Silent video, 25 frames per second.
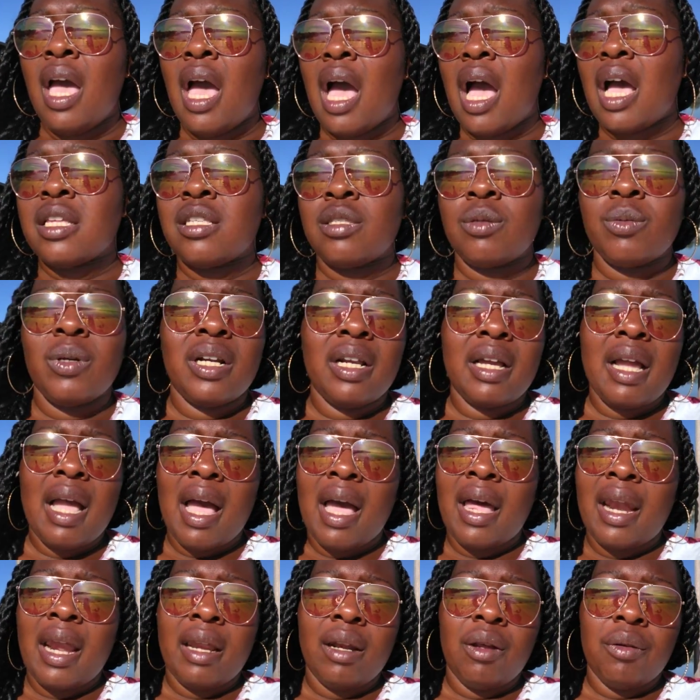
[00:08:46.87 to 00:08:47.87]
I swear to
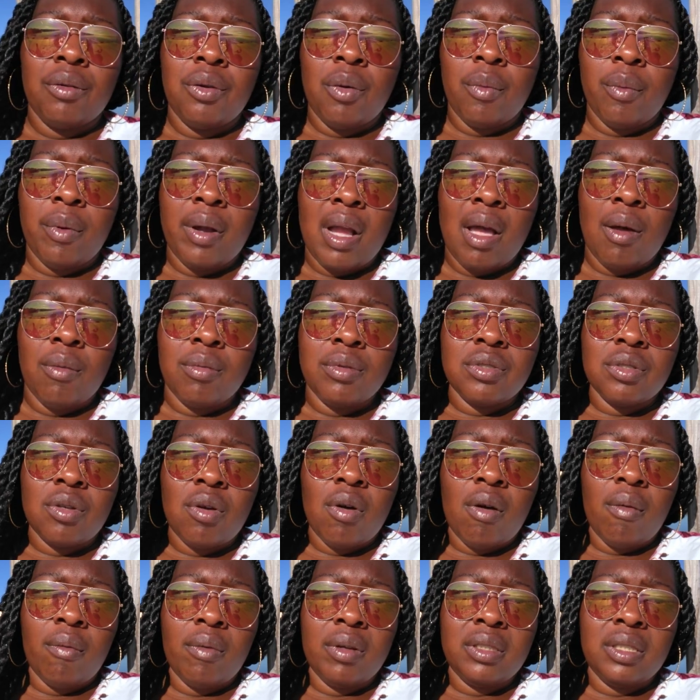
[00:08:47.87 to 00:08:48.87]
God, I don't know where I was
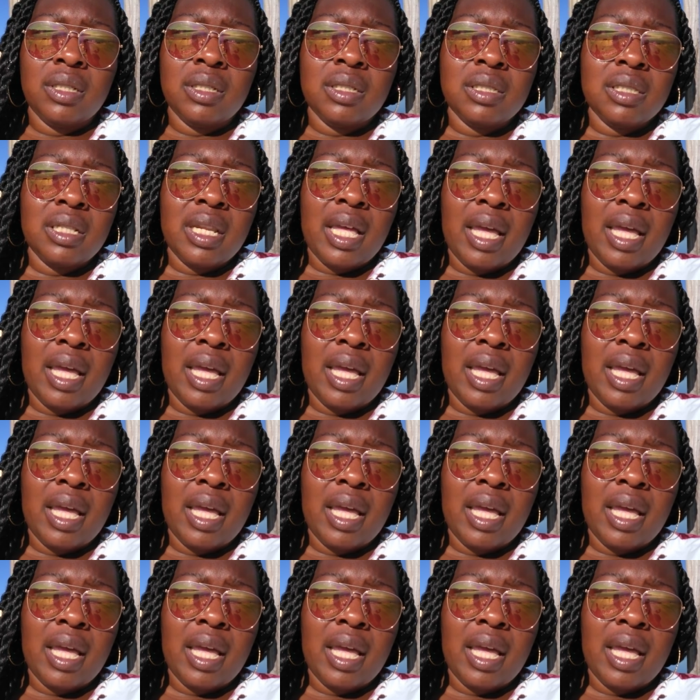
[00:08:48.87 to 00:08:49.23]
going with this.